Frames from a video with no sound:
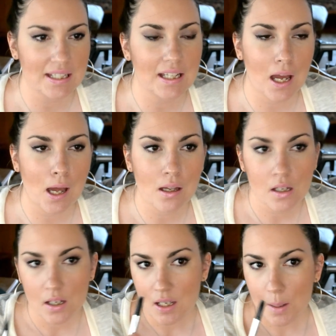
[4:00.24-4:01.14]
like a
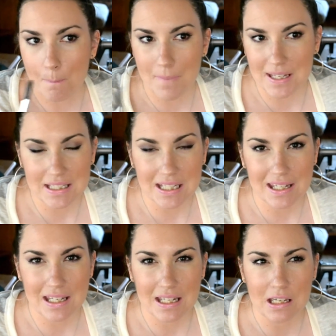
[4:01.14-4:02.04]

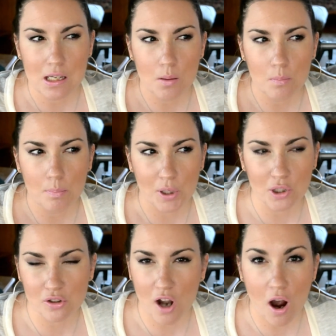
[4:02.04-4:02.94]
minty,
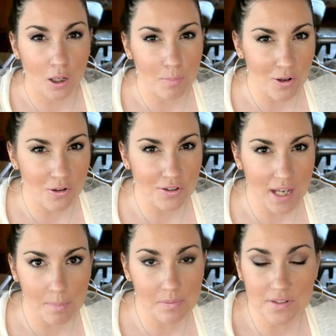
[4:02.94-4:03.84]
burnt caramel
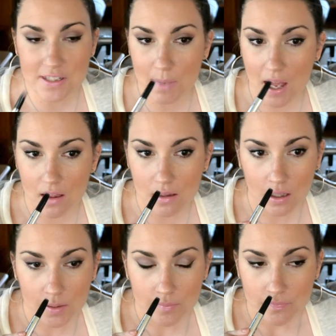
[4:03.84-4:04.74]
type of smell.
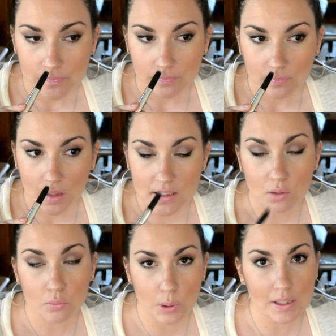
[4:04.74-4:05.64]
It's a
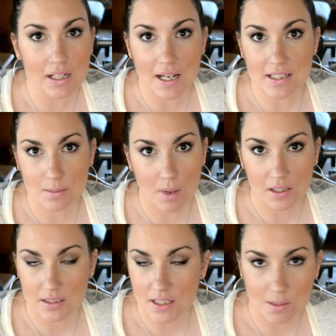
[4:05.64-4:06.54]
really nice smell.
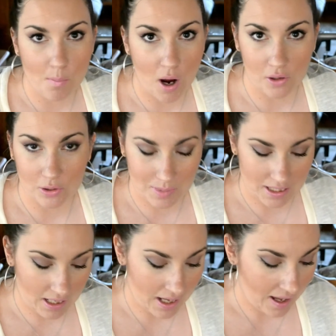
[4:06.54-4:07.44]
It doesn't bother
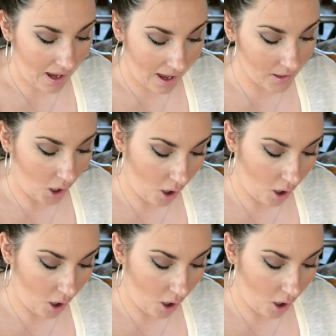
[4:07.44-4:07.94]
me at